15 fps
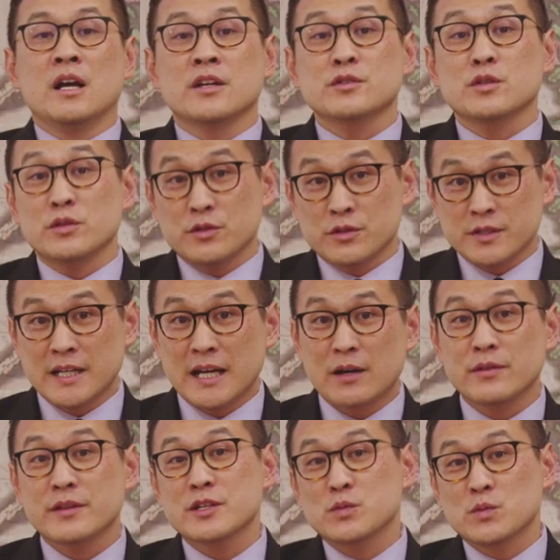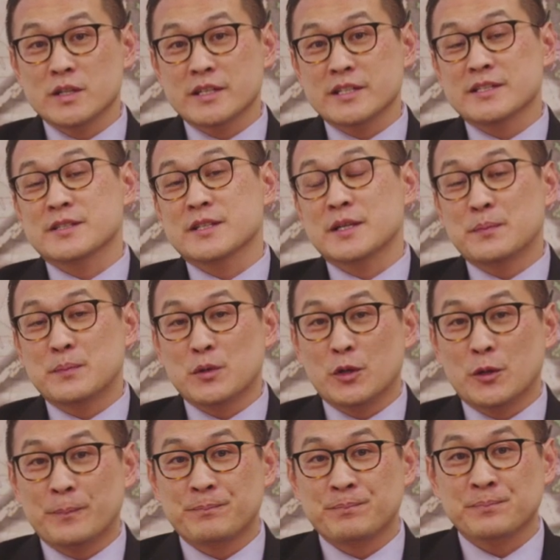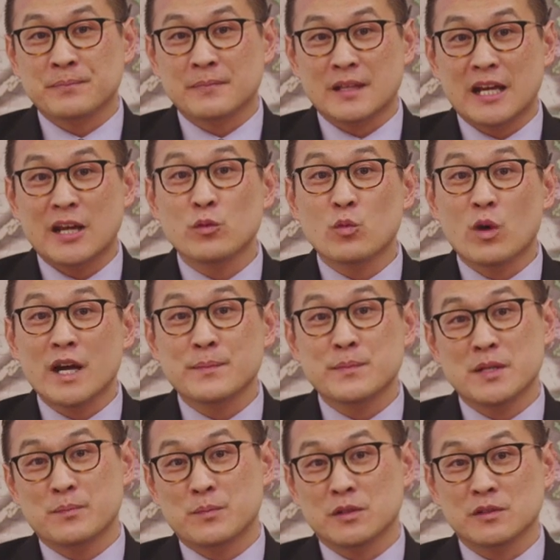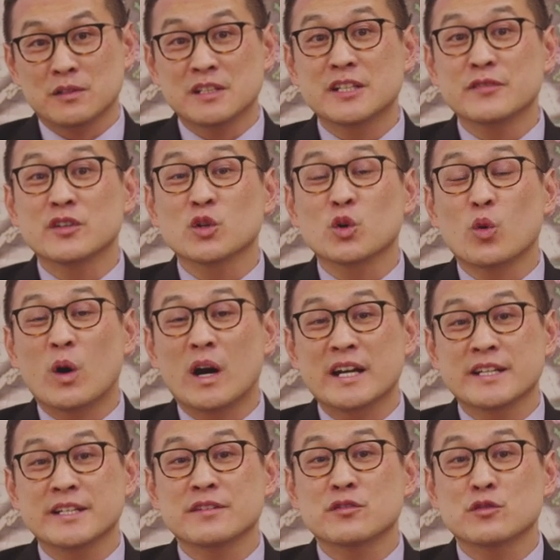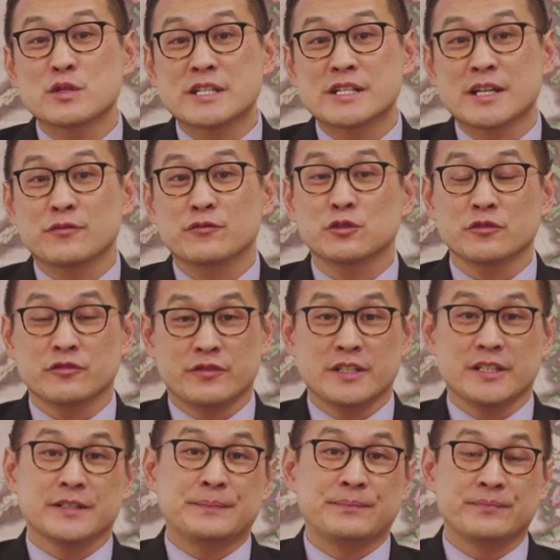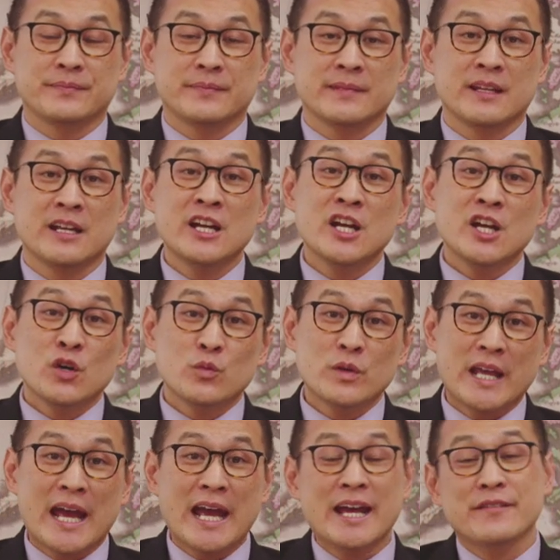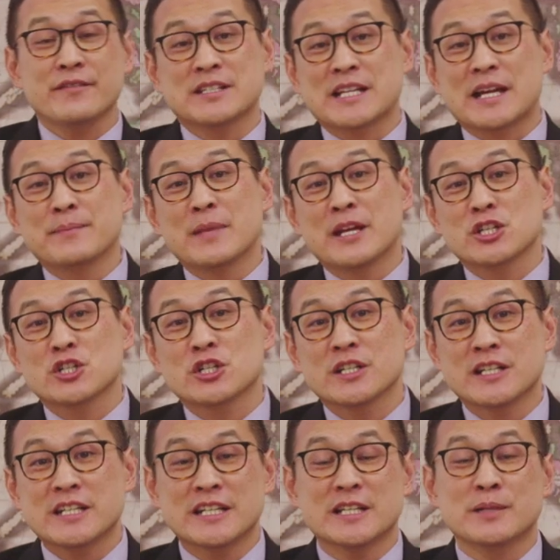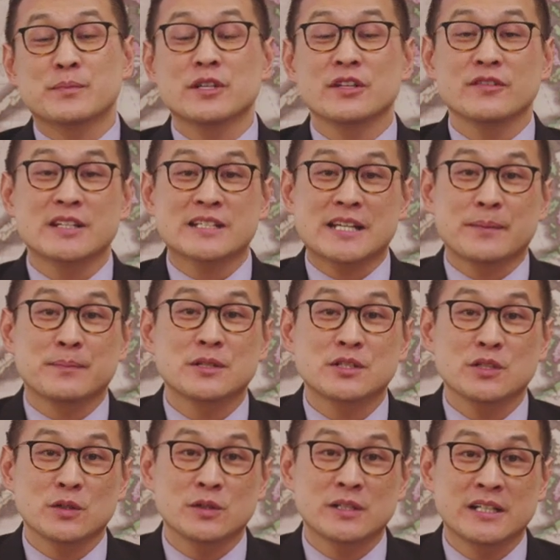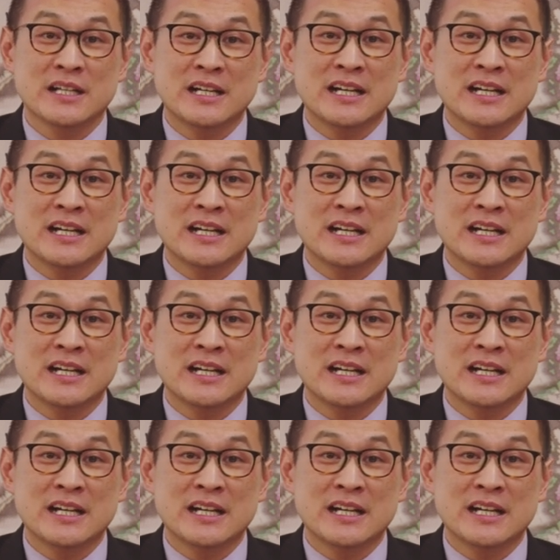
So you see how things work in Singapore and why people live in quiet, resentful fear. We have, as I mentioned in the previous episode,